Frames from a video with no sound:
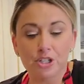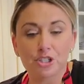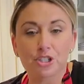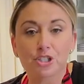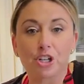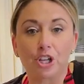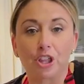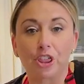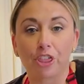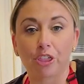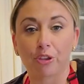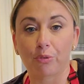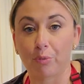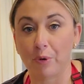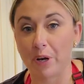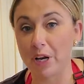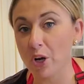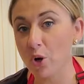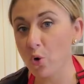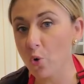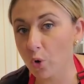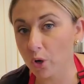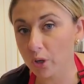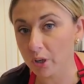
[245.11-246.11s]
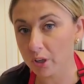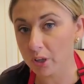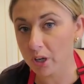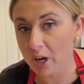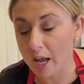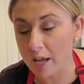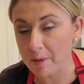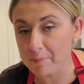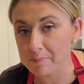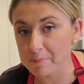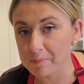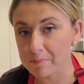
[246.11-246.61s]
to 3/4
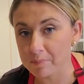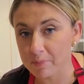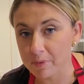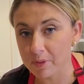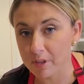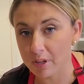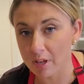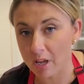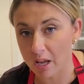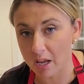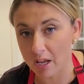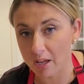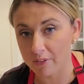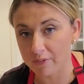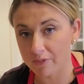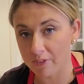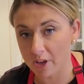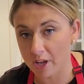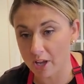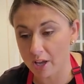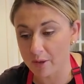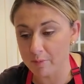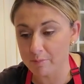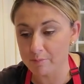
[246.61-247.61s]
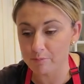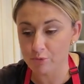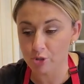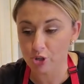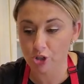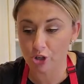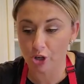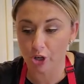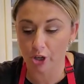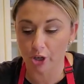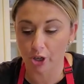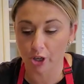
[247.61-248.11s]
cup of
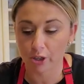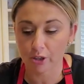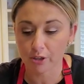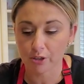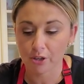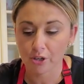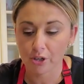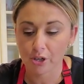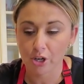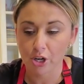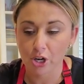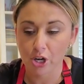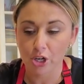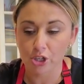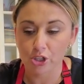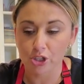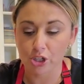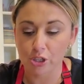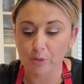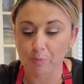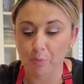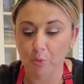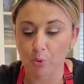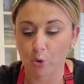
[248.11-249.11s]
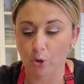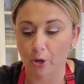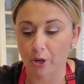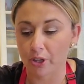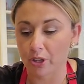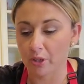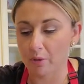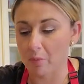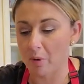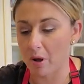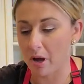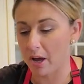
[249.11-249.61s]
sugar, just pouring
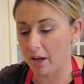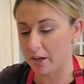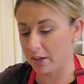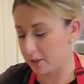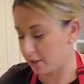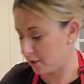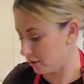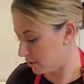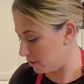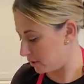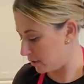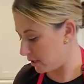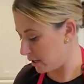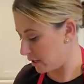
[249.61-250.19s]
the water.